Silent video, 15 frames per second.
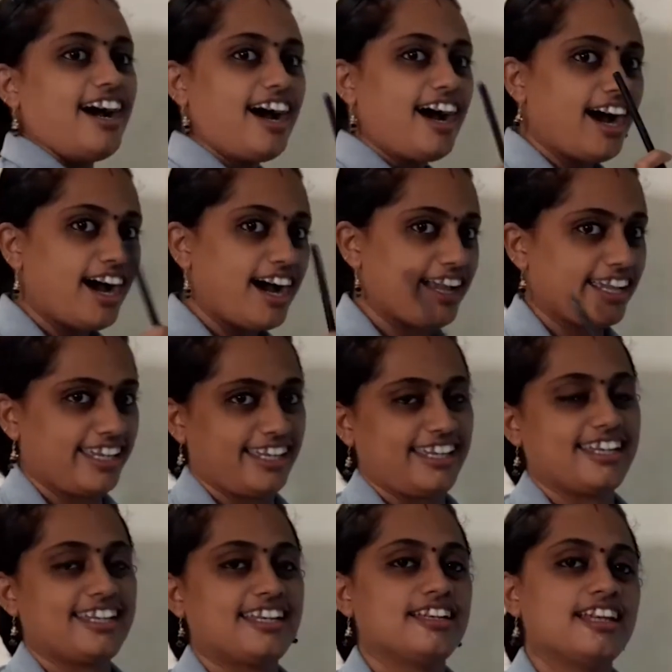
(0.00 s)
I.
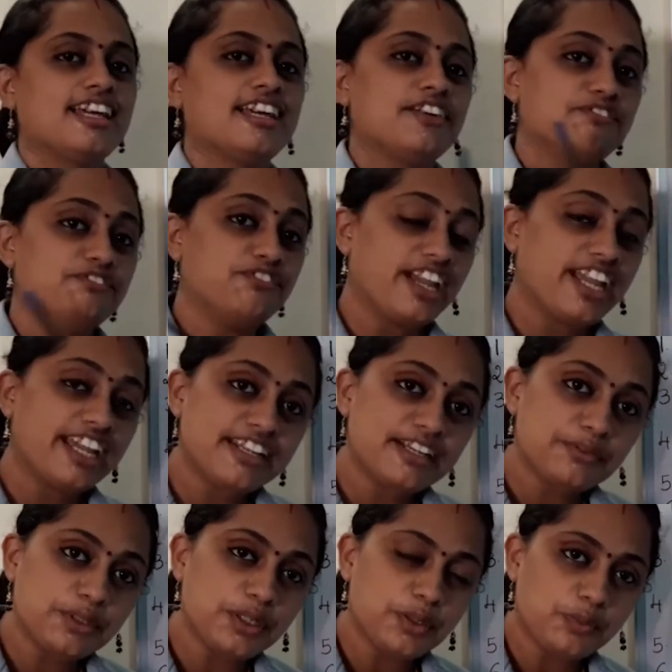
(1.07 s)

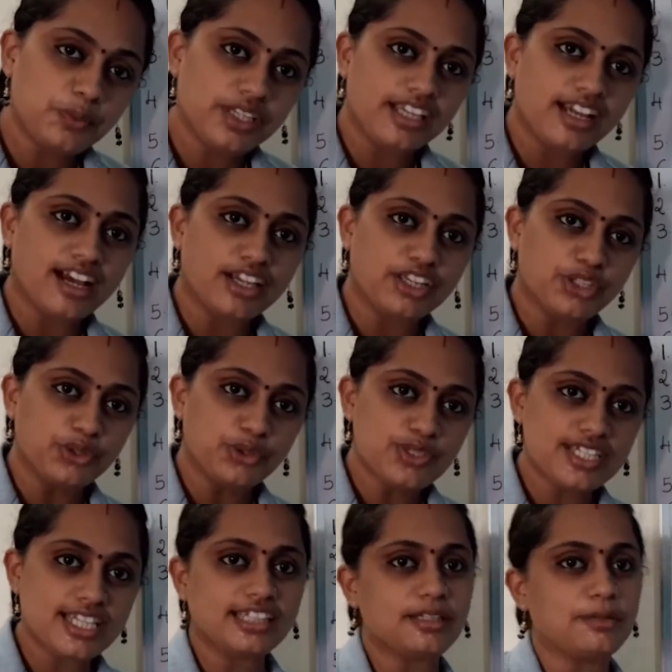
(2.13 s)
Wherever we are
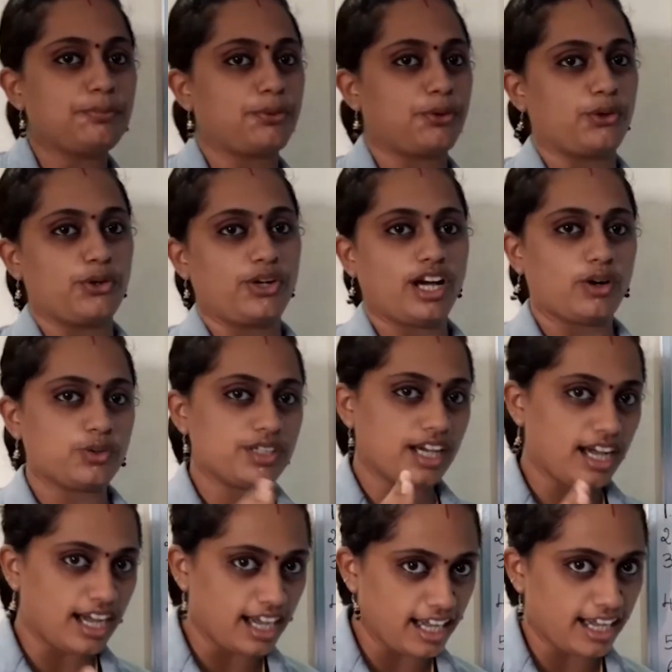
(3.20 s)
using the pronoun
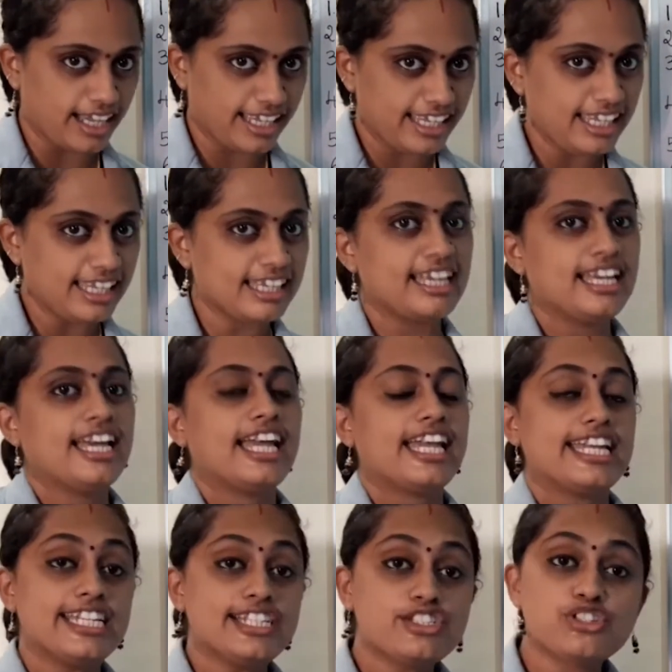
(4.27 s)
I,
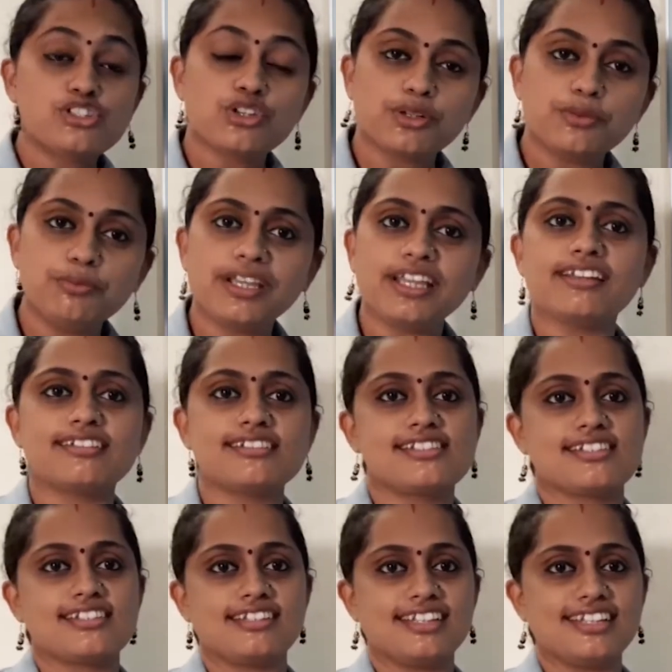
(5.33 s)
it should be
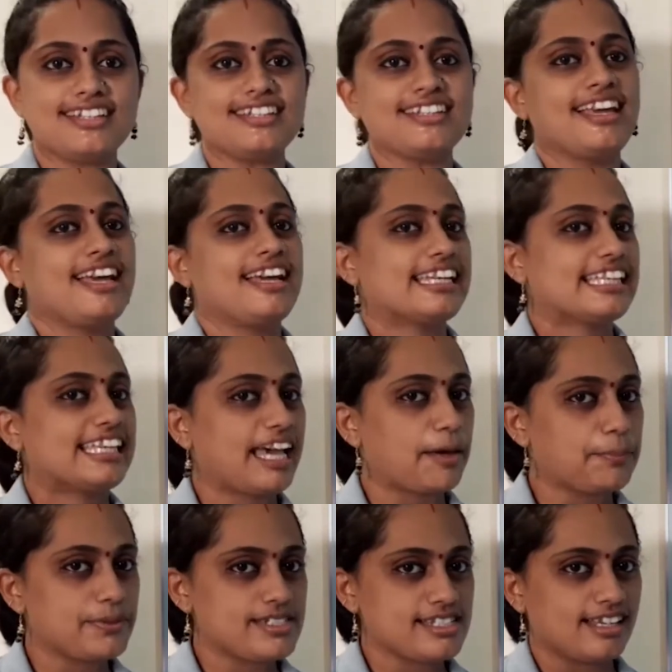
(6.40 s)
written in
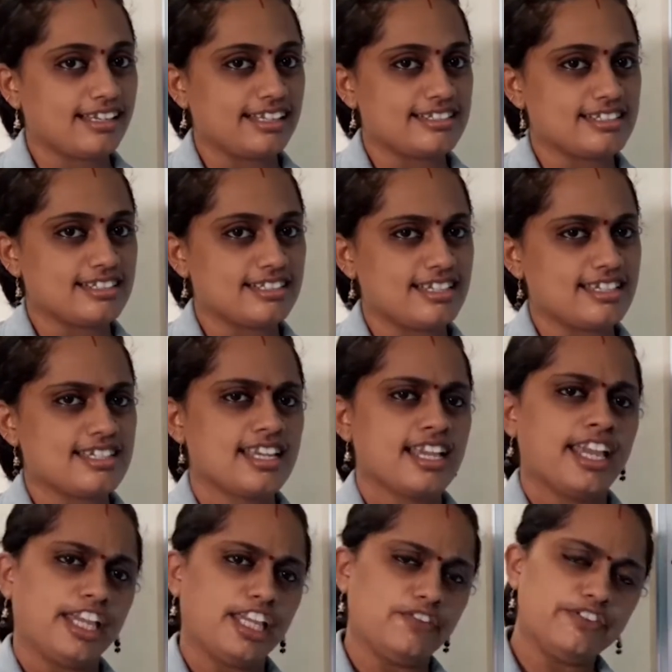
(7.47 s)
capital letters.
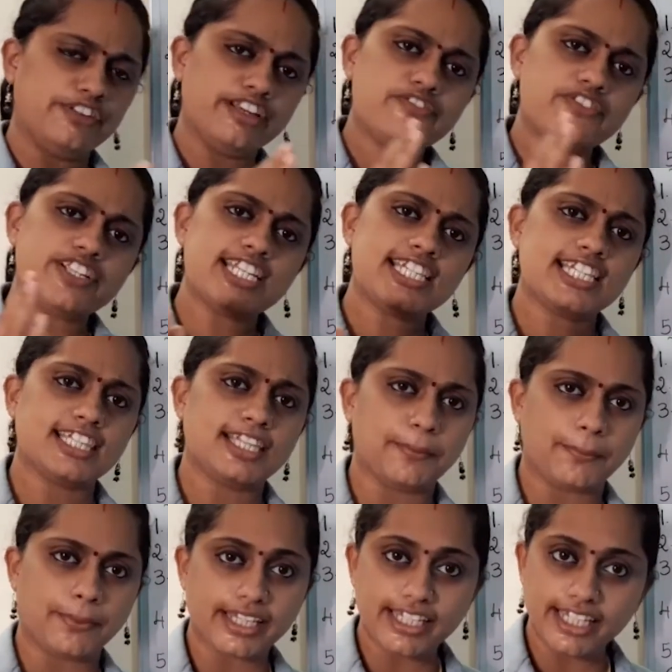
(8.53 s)
Even if it is in the
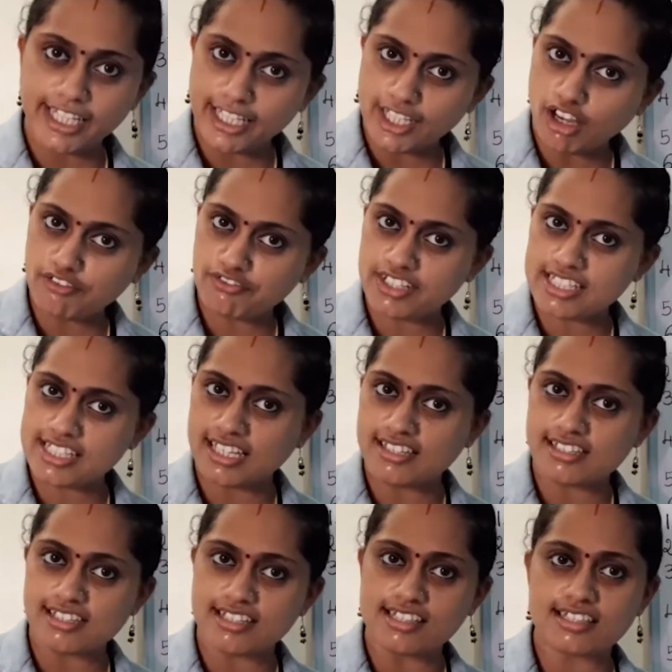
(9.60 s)
beginning of a
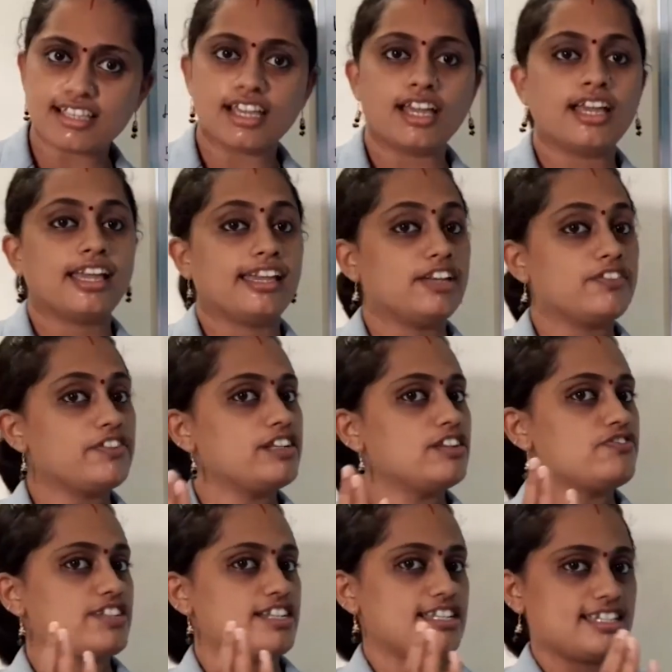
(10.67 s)
sentence, even if
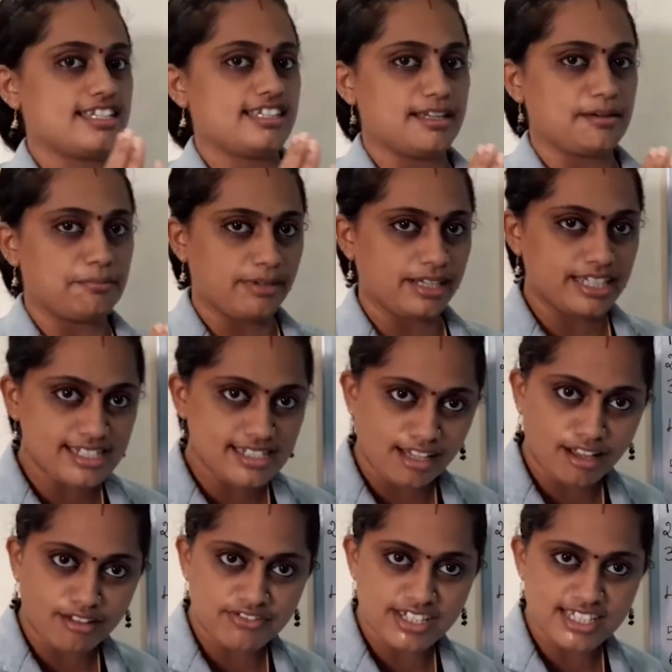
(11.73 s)
it is in the middle
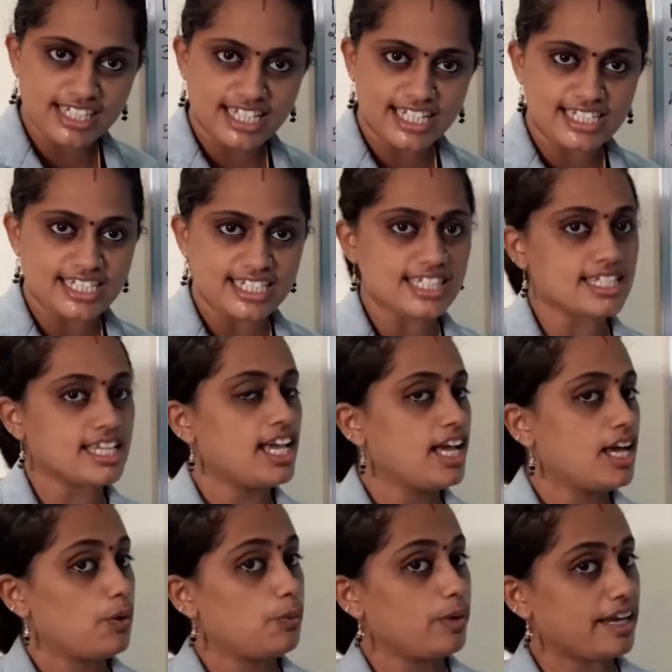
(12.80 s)
of a sentence,
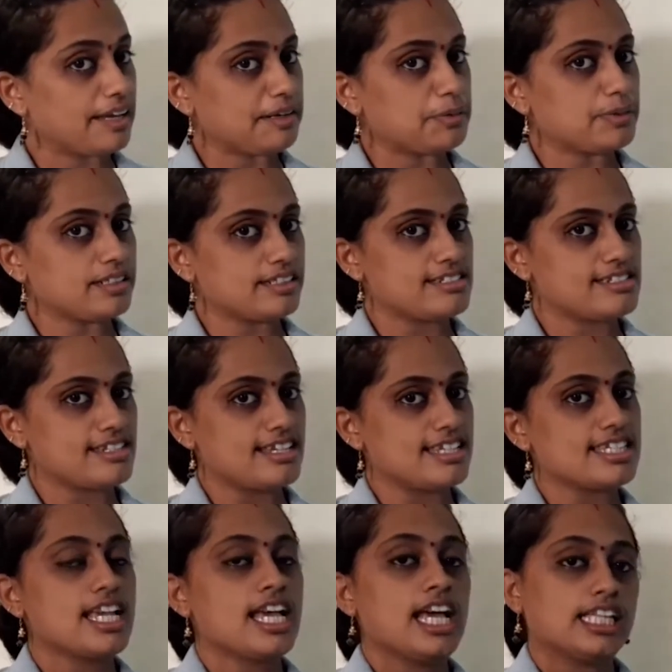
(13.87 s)
wherever it
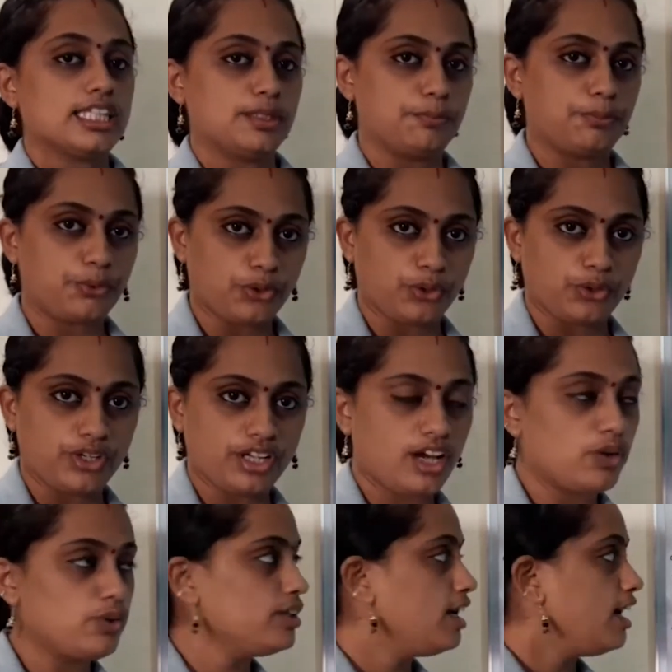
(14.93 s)
is, the
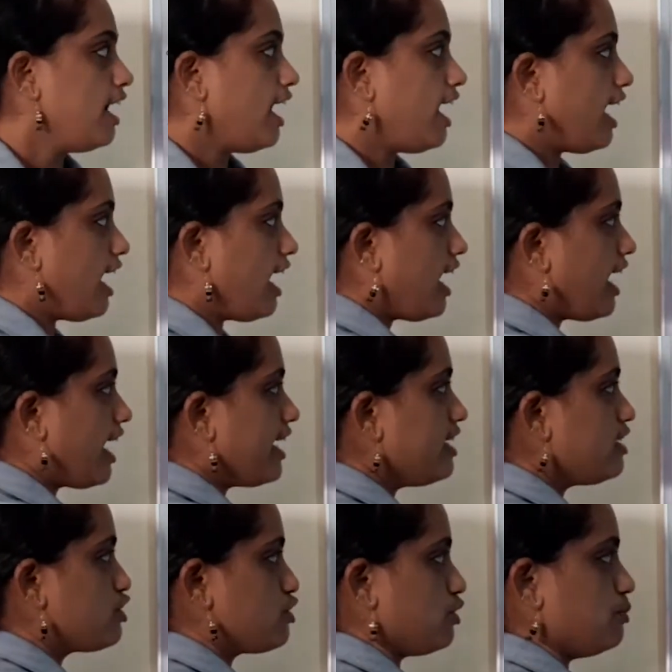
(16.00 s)
pronoun I
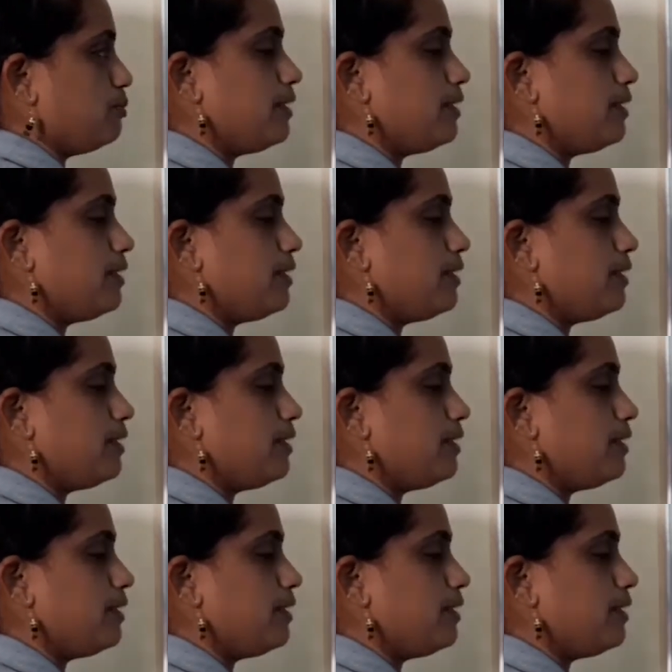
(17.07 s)
should